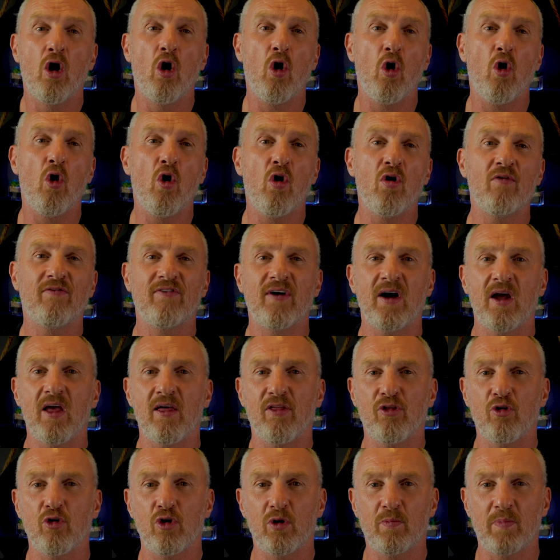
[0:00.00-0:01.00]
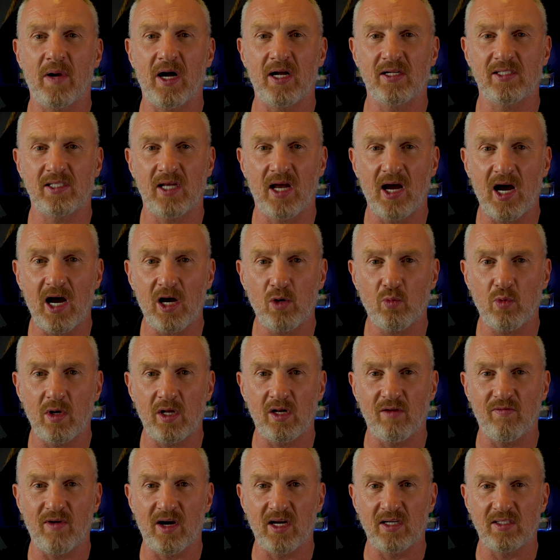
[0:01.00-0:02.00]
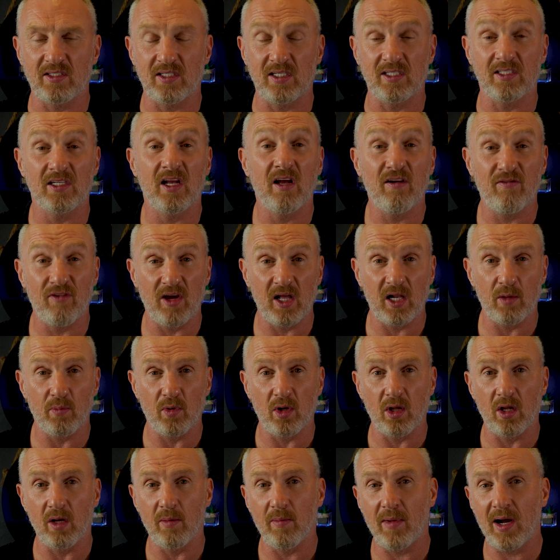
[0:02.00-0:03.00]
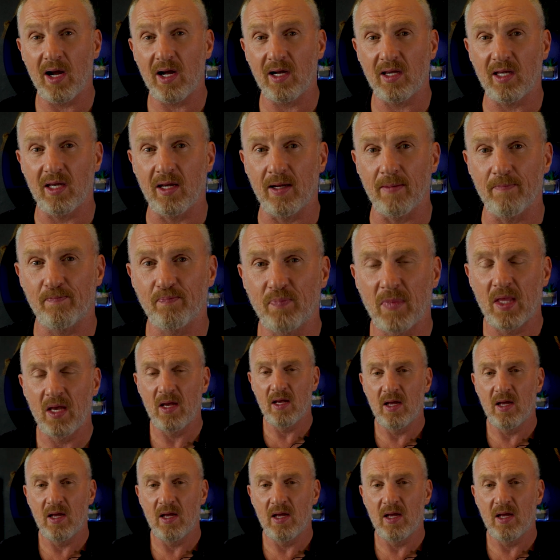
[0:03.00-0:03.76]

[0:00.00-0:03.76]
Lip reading: or via third-party hardware devices available on the market.